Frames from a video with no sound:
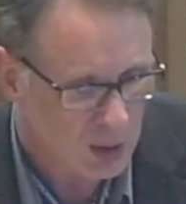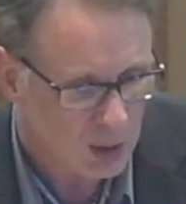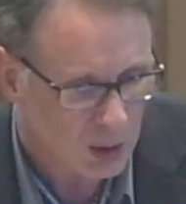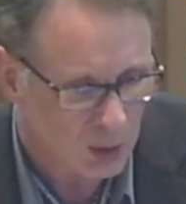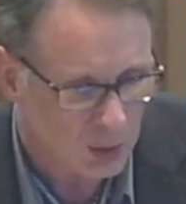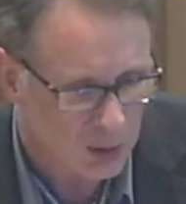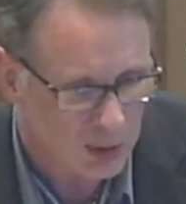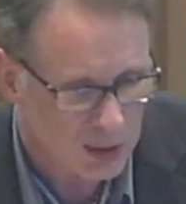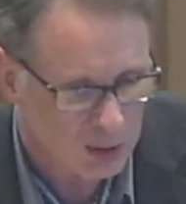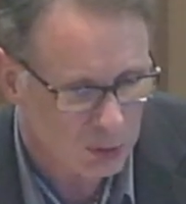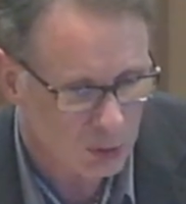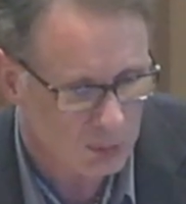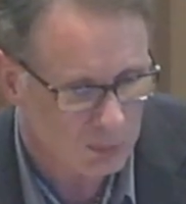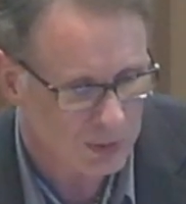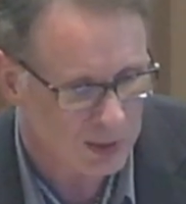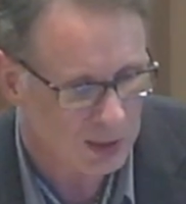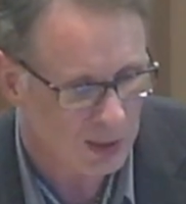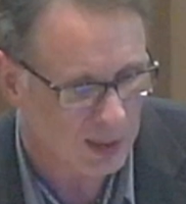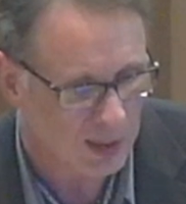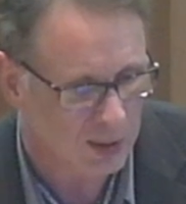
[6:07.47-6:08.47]
a little
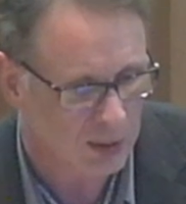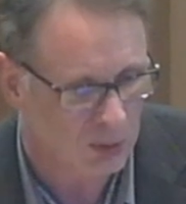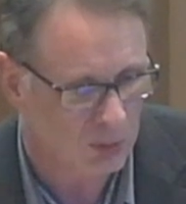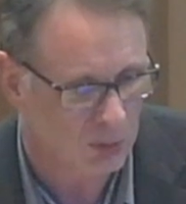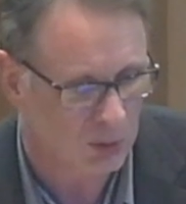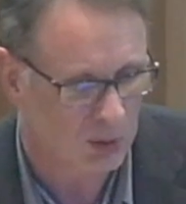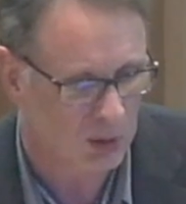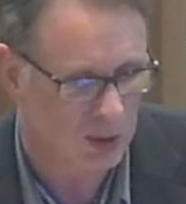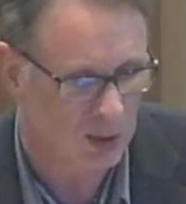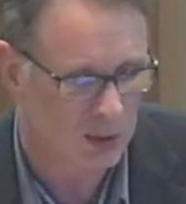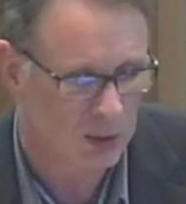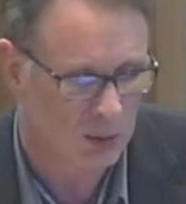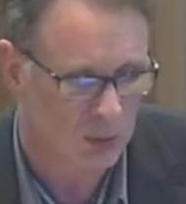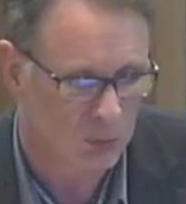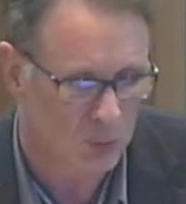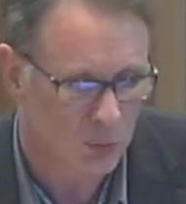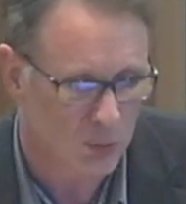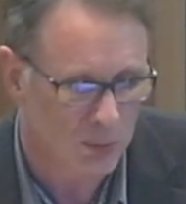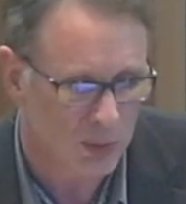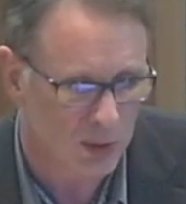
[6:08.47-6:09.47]
bit higher in
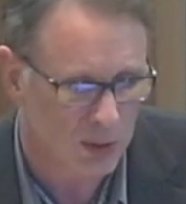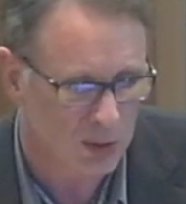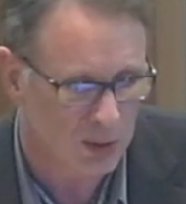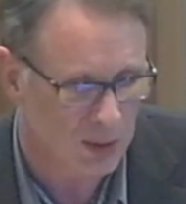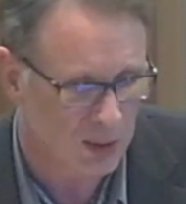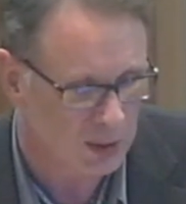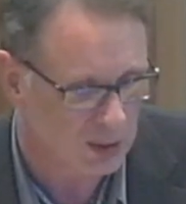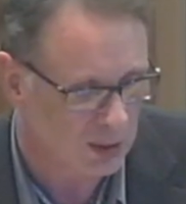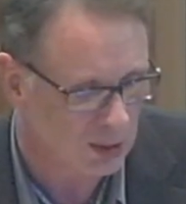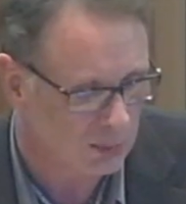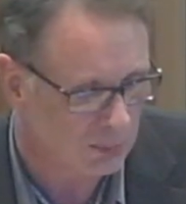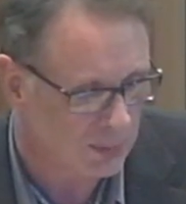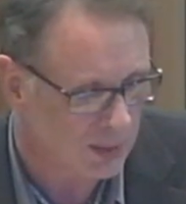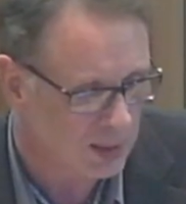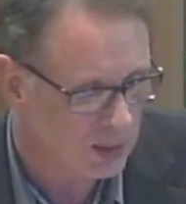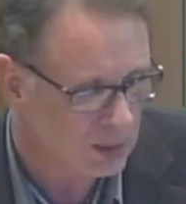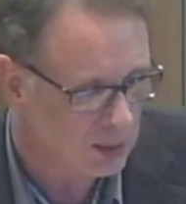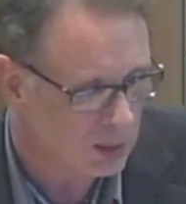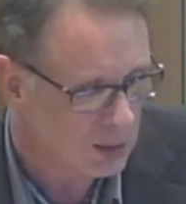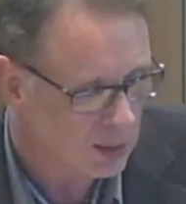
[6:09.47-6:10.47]
women than in
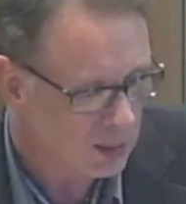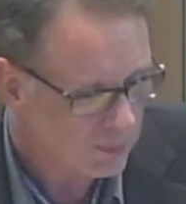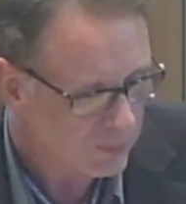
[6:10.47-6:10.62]
men.